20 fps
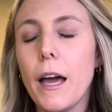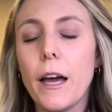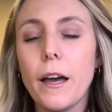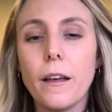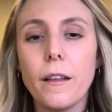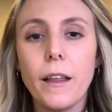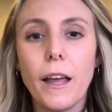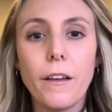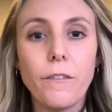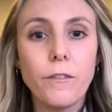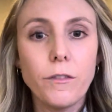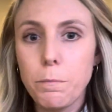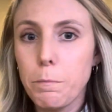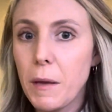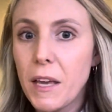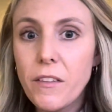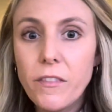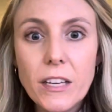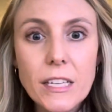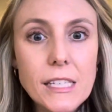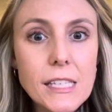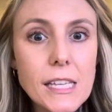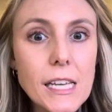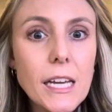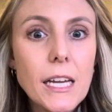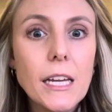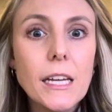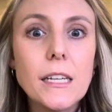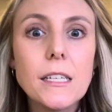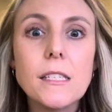like
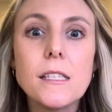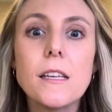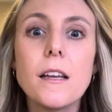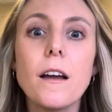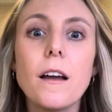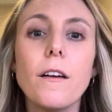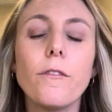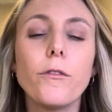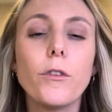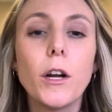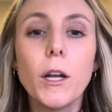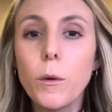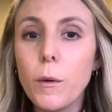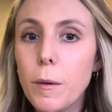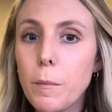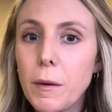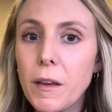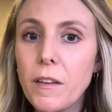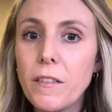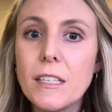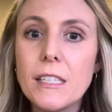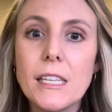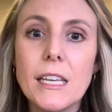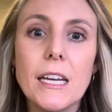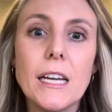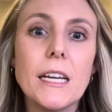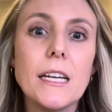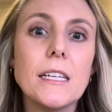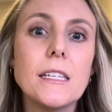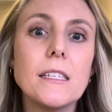PVCs, frequent
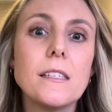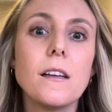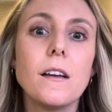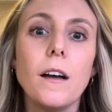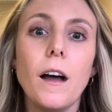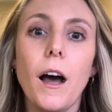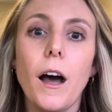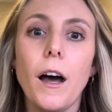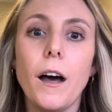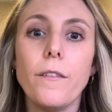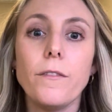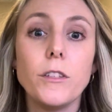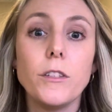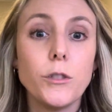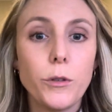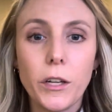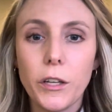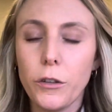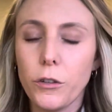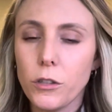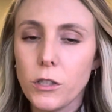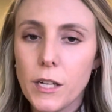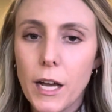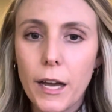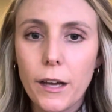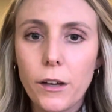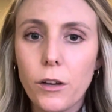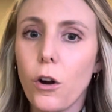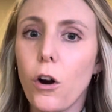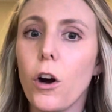PVCs, ventricular
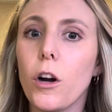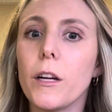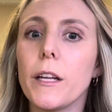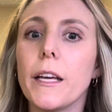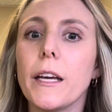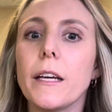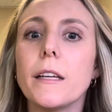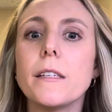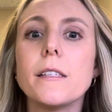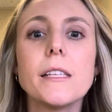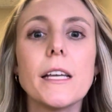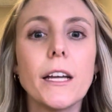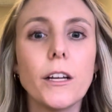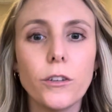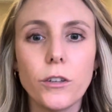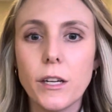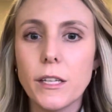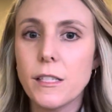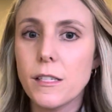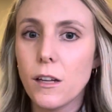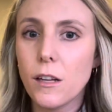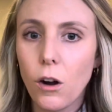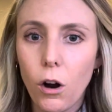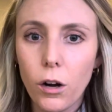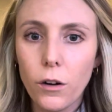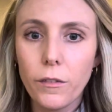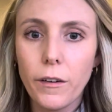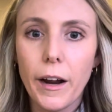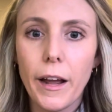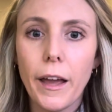tachycardias, increase in
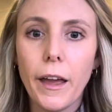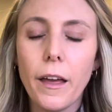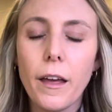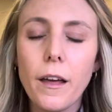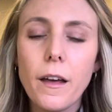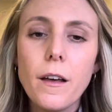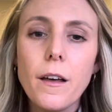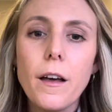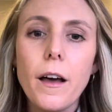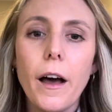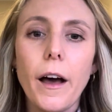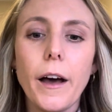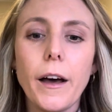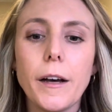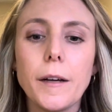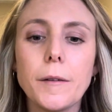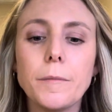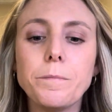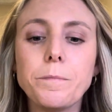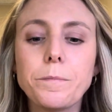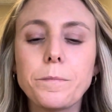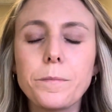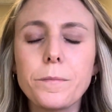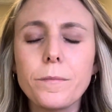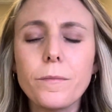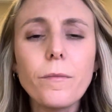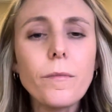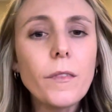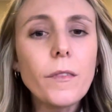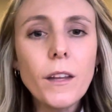heart rate,
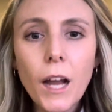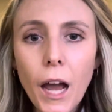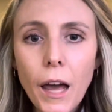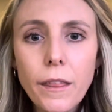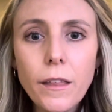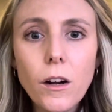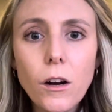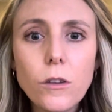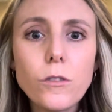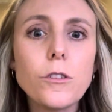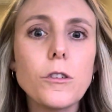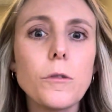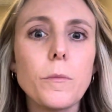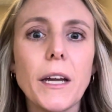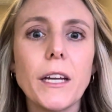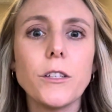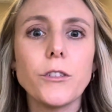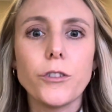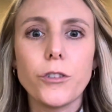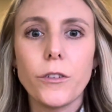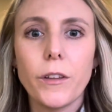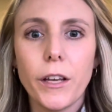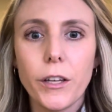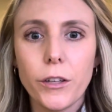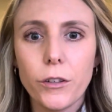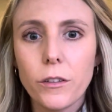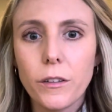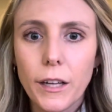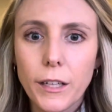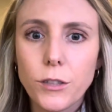and then also making sure that
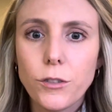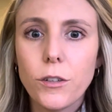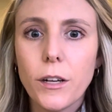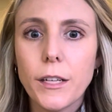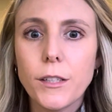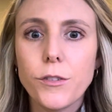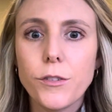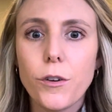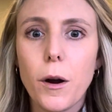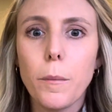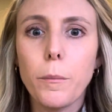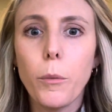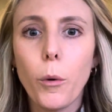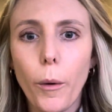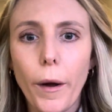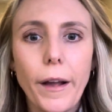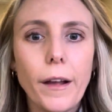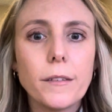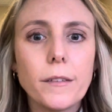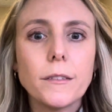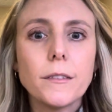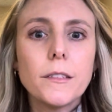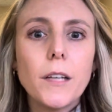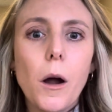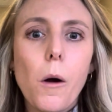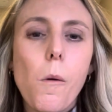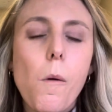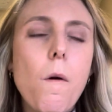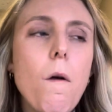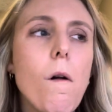your electrolytes are on point. So